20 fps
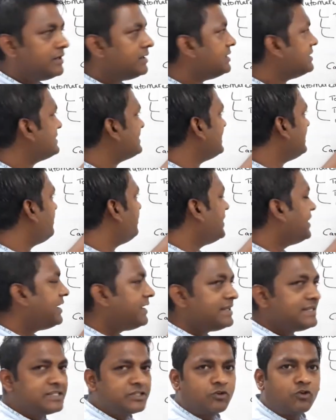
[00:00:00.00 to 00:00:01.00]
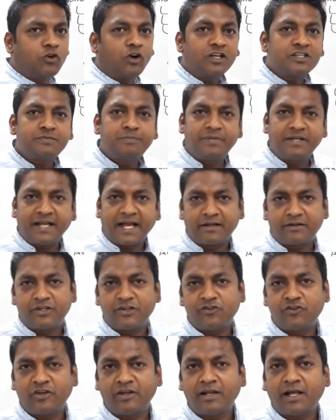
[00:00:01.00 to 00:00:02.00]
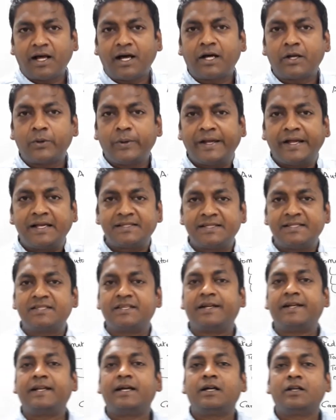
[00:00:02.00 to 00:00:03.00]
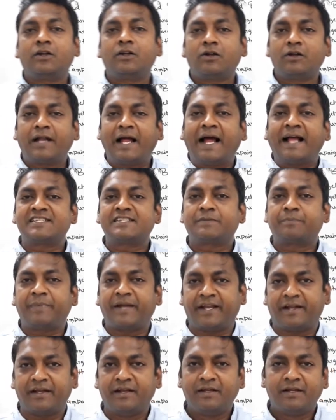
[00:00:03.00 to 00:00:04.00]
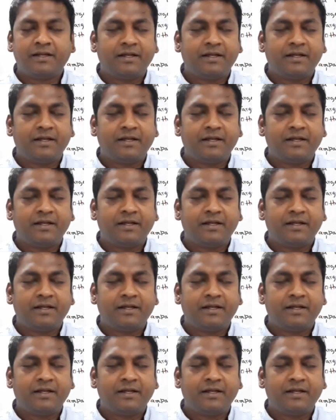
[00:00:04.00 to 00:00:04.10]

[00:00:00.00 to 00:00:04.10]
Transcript: CPA is cost per acquisition, ROAS is return on ad spend.